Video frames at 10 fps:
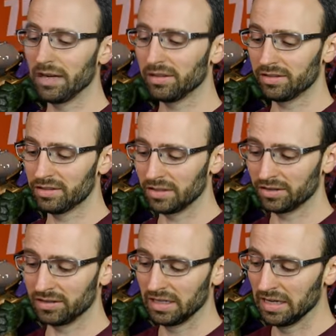it's
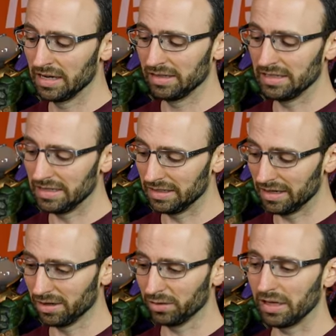just
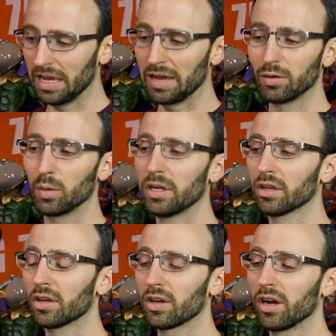details everywhere you
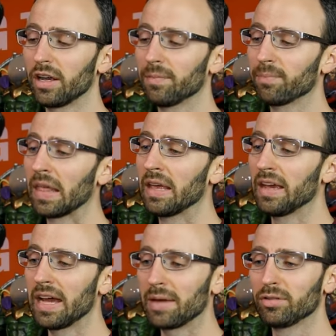look on it.
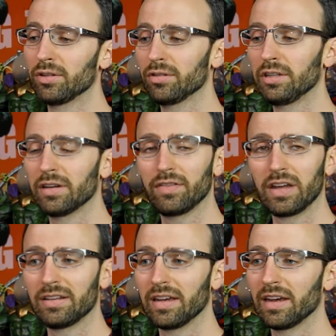Absolutely a
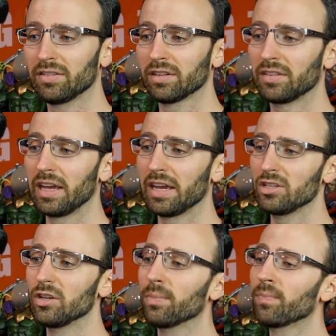fantastic
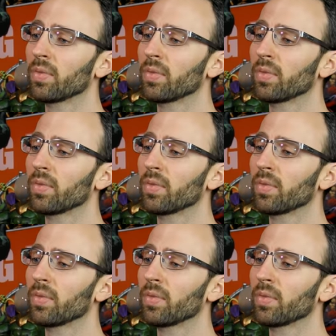statue.